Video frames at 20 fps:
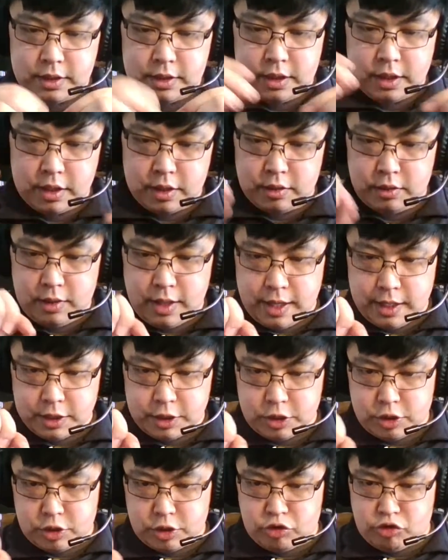you know, lays
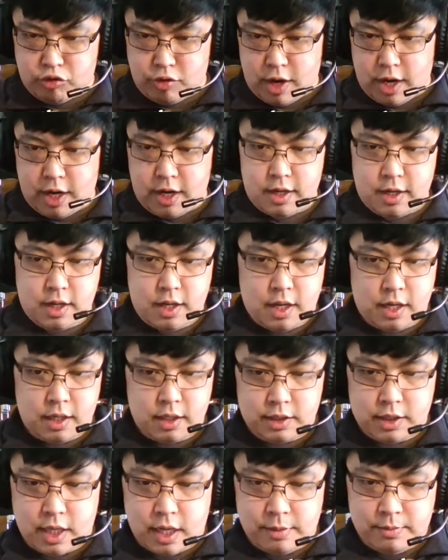straight
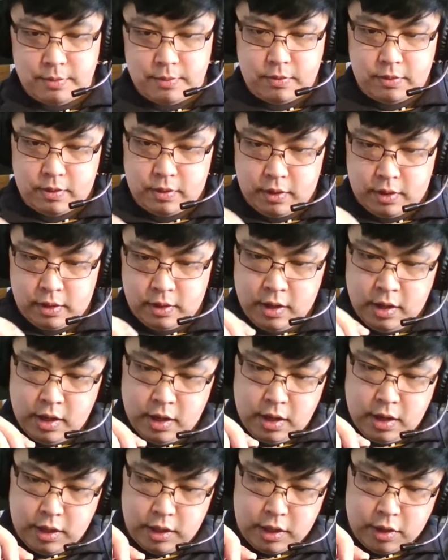on top, or,
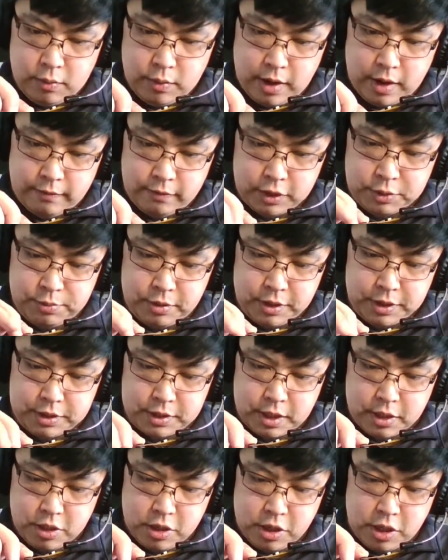you know, wherever it's placed
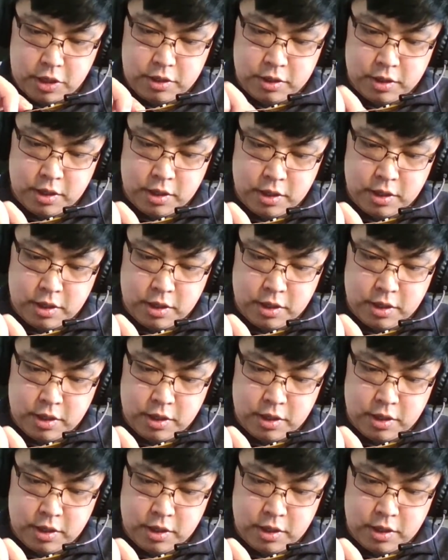on the hook.